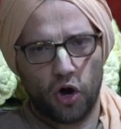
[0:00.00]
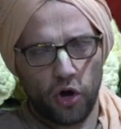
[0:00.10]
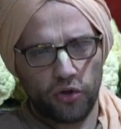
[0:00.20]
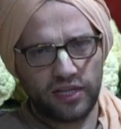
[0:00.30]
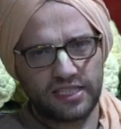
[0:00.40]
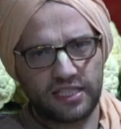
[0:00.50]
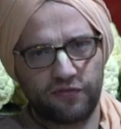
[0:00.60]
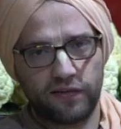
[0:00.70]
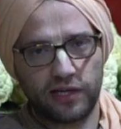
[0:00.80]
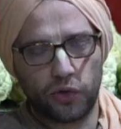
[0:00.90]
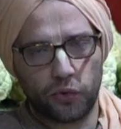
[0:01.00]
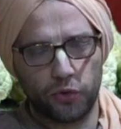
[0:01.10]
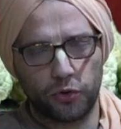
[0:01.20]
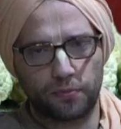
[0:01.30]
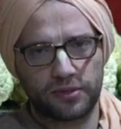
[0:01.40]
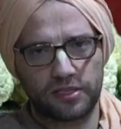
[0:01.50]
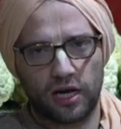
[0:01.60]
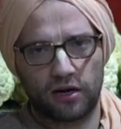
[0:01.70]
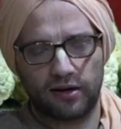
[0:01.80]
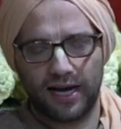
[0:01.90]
All these different groups are